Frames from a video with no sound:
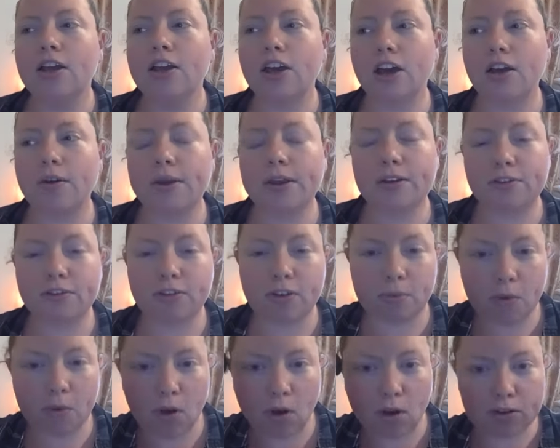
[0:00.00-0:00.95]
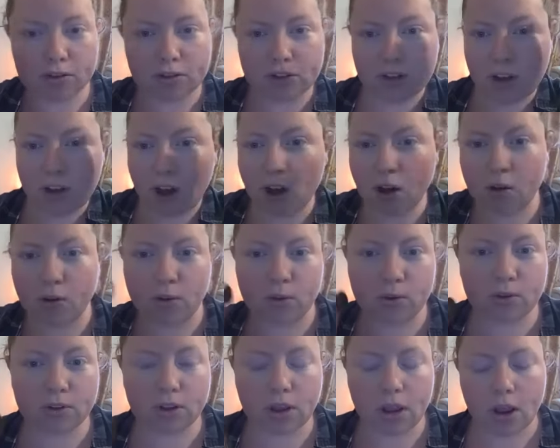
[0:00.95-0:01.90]
Going from hot to
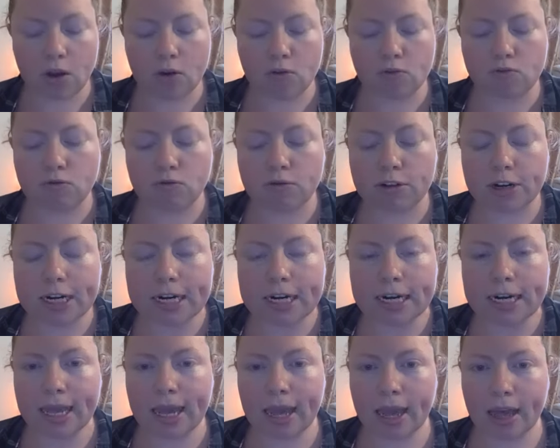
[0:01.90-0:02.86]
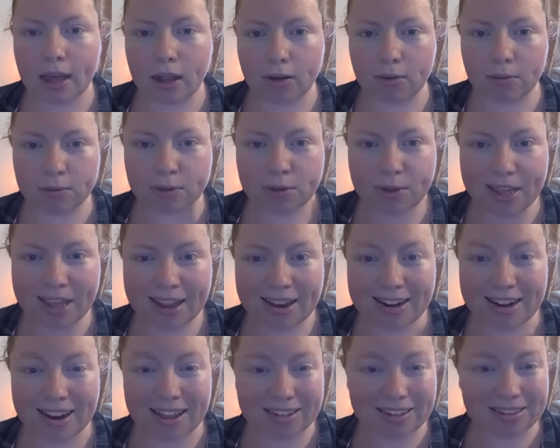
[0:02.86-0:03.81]
cold really helps with the
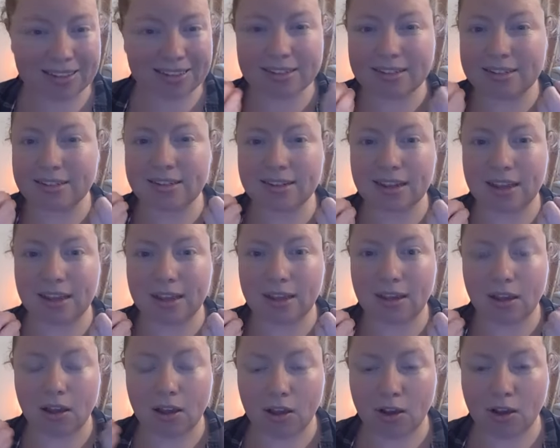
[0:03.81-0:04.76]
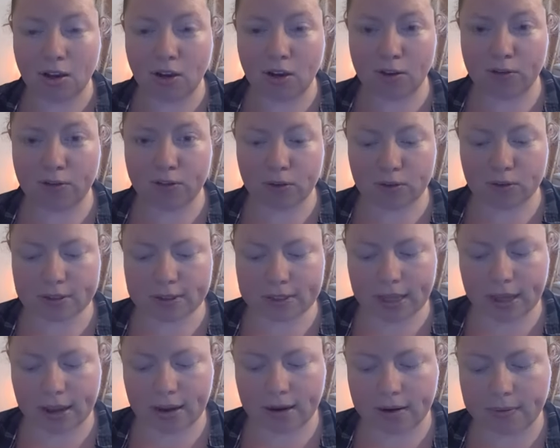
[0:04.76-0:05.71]
elasticity of your
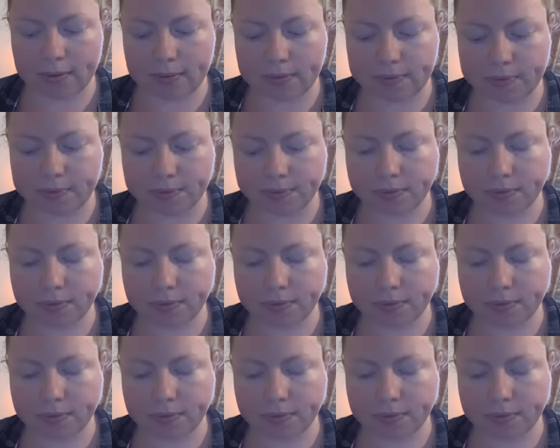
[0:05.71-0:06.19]
skin.